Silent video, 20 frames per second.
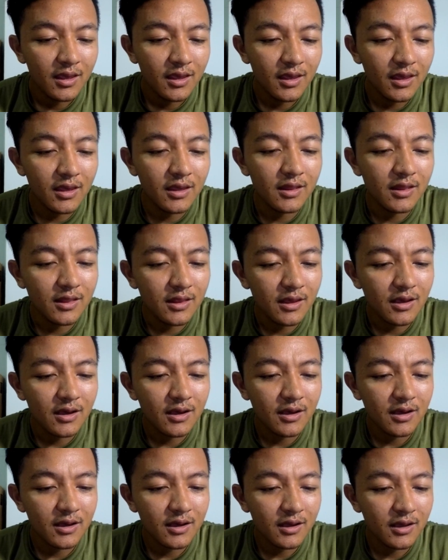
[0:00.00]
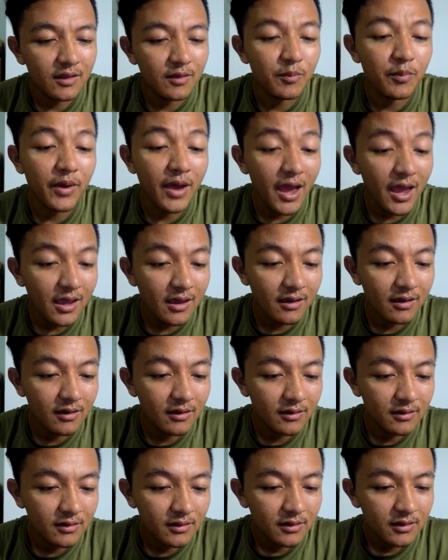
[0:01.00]
the pack.
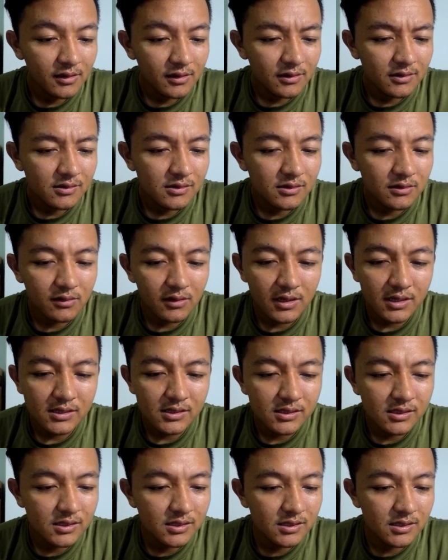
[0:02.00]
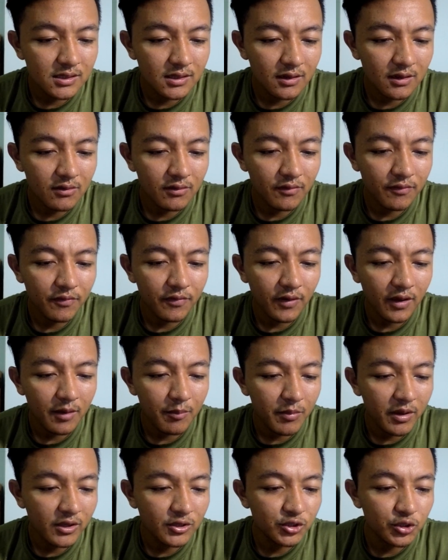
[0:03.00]
So let's go and find
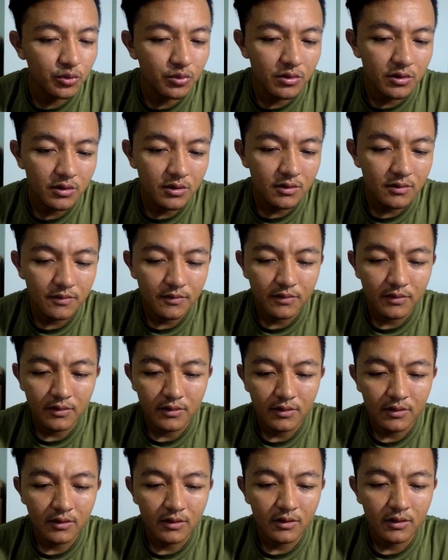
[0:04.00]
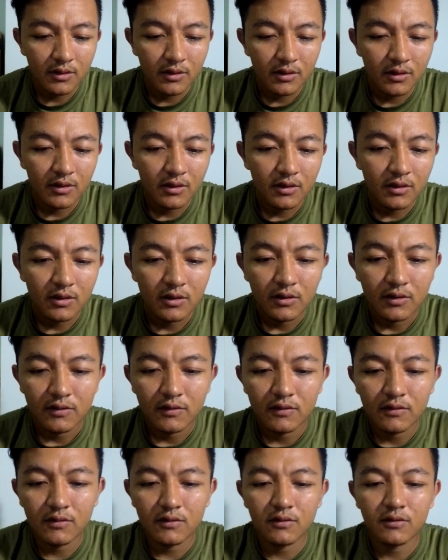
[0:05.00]
my joker.
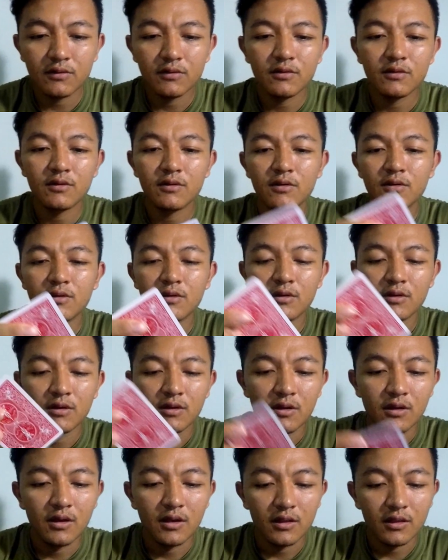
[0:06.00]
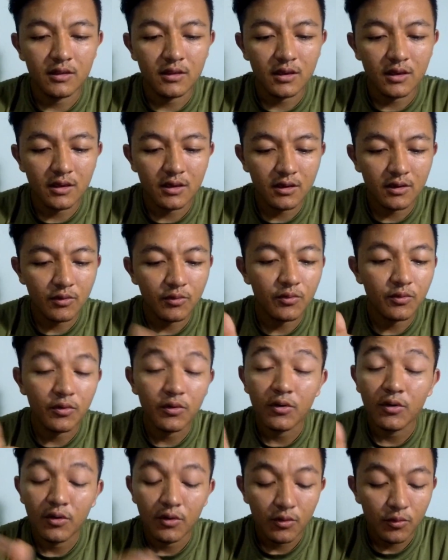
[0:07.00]
So I think
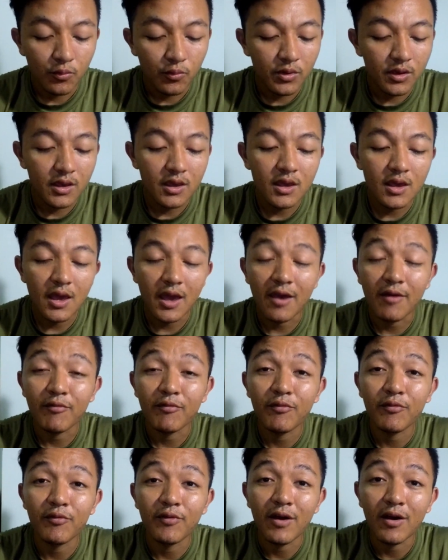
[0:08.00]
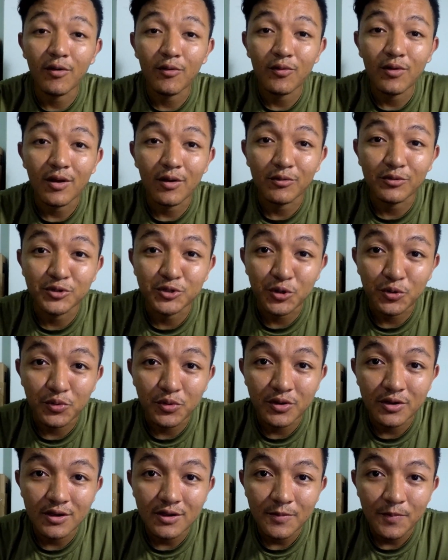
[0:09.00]
we have found our
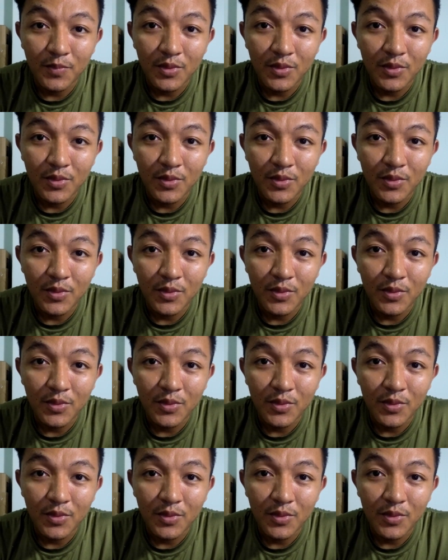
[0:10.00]
joker,